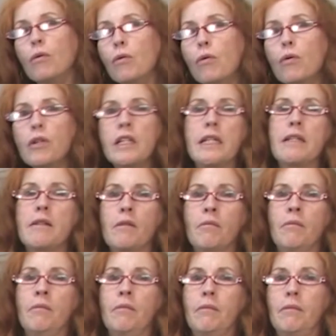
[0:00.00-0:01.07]

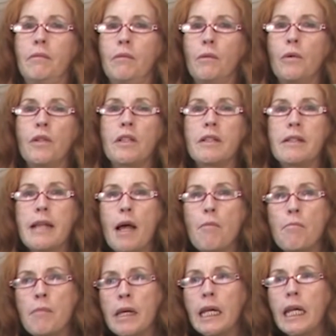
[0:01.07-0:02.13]
autism. What does
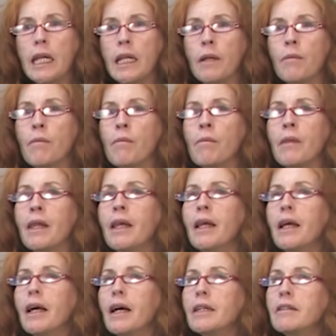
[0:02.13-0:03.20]
that mean?
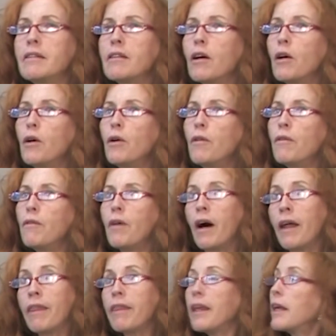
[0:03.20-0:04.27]
So
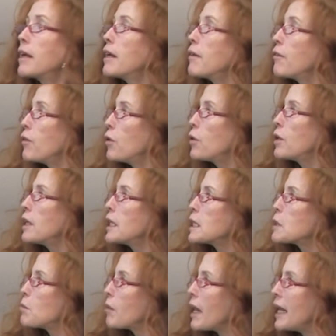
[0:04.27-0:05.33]
I think if you could
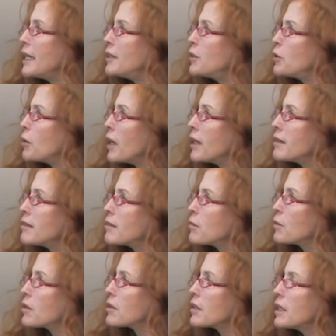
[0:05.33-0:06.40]
explain to us
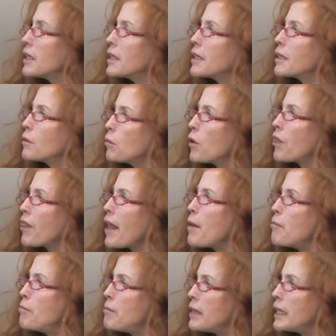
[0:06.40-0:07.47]
what
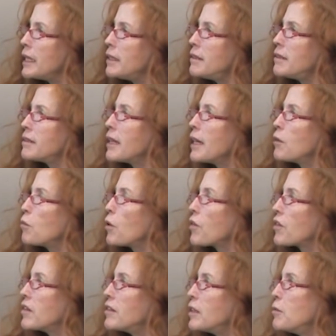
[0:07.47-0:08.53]
that means and
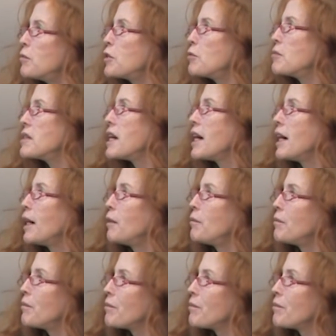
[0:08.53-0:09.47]
what the symptoms are.